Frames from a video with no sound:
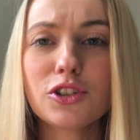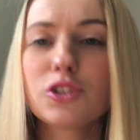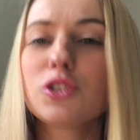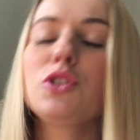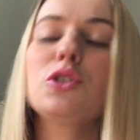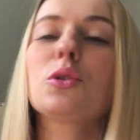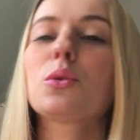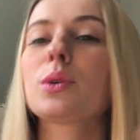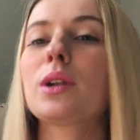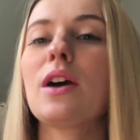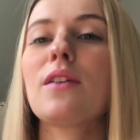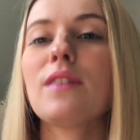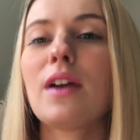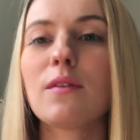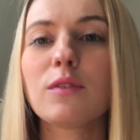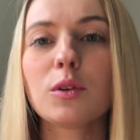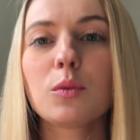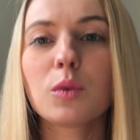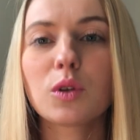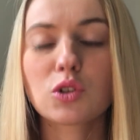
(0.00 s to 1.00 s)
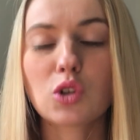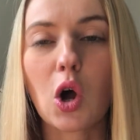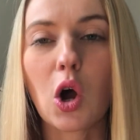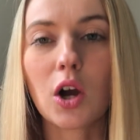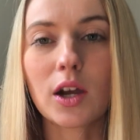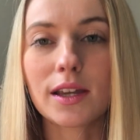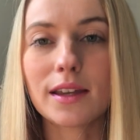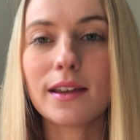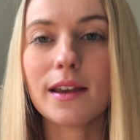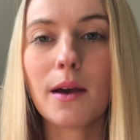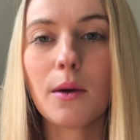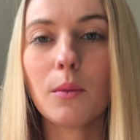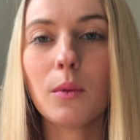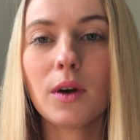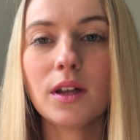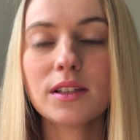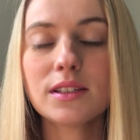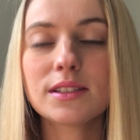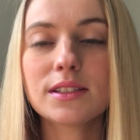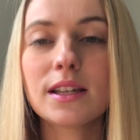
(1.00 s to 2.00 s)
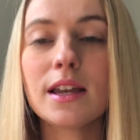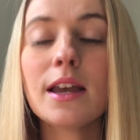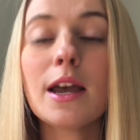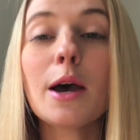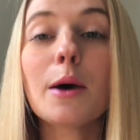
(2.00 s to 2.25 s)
so you don't have everyone talking at once.